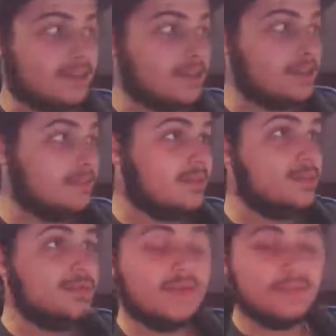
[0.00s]
and tells him,
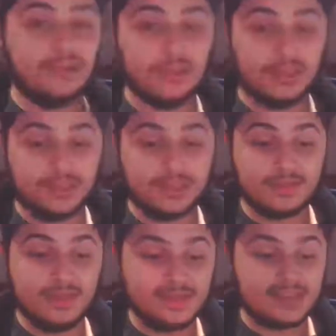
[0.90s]
"You never heard of
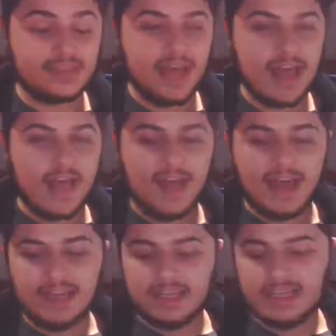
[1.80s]
Christmas?"
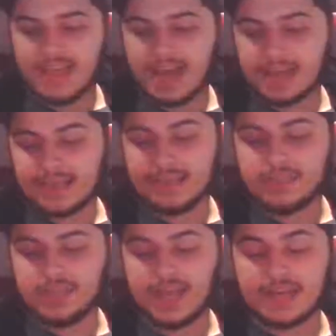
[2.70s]
And
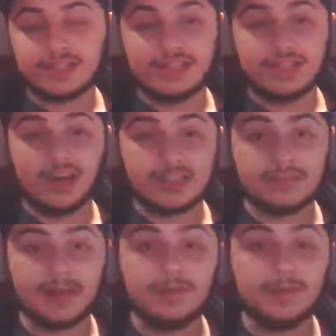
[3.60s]
she actually talks
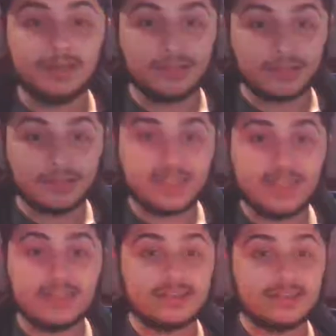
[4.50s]
about what Christmas
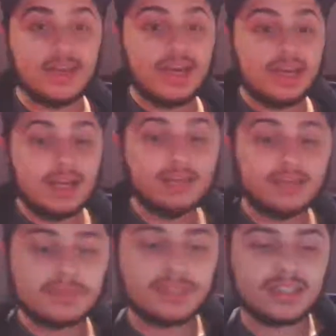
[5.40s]
is. And
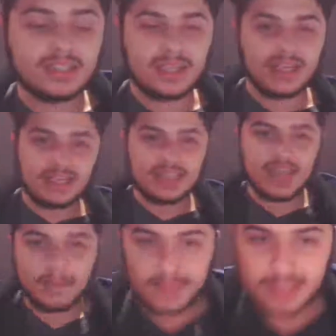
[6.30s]
Christmas is a nice
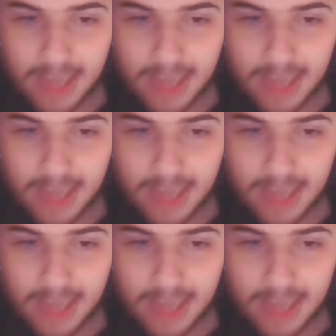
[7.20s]
happy